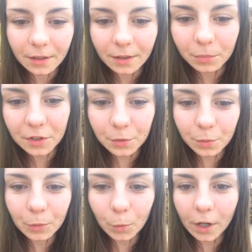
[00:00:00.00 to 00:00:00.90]

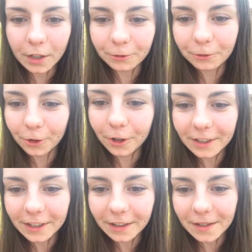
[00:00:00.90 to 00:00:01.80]
between 1 and 4
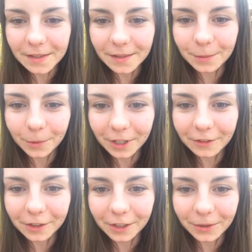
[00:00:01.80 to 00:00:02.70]
liters,
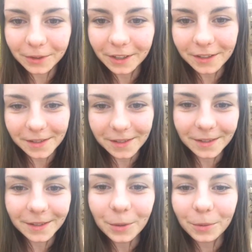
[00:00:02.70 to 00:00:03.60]
whatever you think is
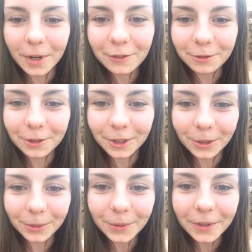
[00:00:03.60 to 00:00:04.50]
right for
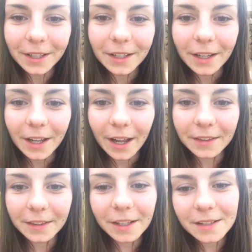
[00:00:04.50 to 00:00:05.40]
you. I
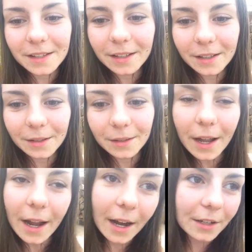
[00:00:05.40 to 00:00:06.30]
think it's a little
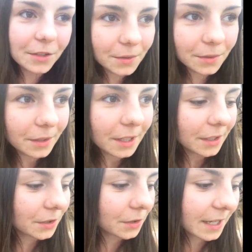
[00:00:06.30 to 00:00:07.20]
hard to
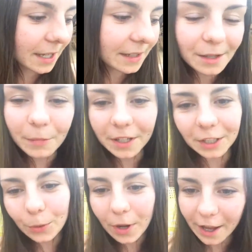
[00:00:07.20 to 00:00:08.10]
tell somebody
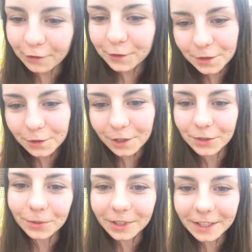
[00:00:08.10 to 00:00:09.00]
you have to drink
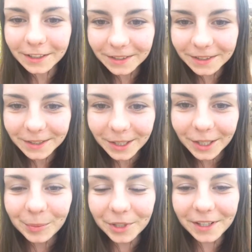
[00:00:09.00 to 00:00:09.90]
2 liters
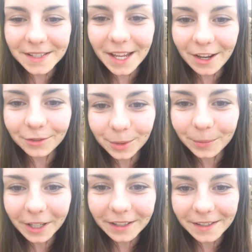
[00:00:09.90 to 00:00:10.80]
because
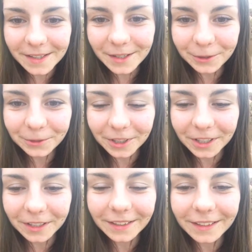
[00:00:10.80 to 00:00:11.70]
everybody is different.